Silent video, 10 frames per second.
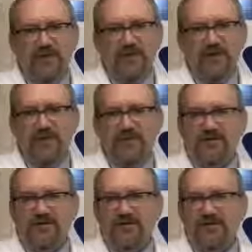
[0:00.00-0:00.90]
is
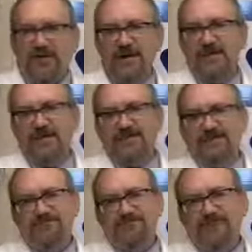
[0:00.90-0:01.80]
Dr. Jimmy Gutman.
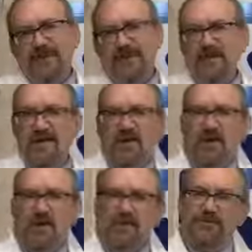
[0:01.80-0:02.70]

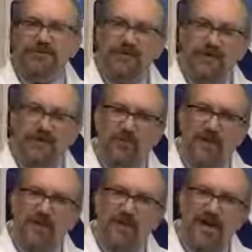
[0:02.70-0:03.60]
Well, this
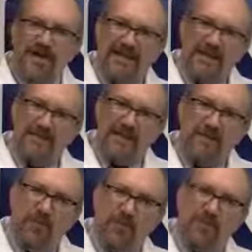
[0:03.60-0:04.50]
week my
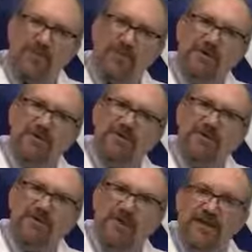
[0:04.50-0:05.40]
email box has been
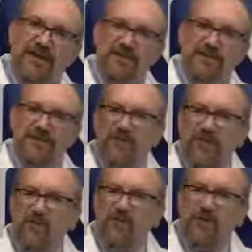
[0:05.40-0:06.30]
flooded with the
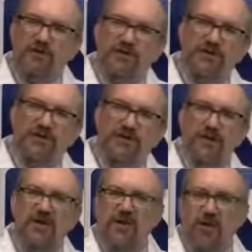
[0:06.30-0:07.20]
same question
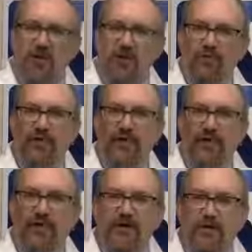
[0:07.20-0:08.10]
over
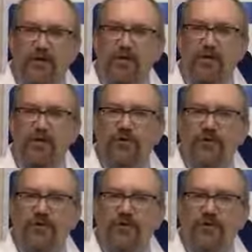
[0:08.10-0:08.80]
and over.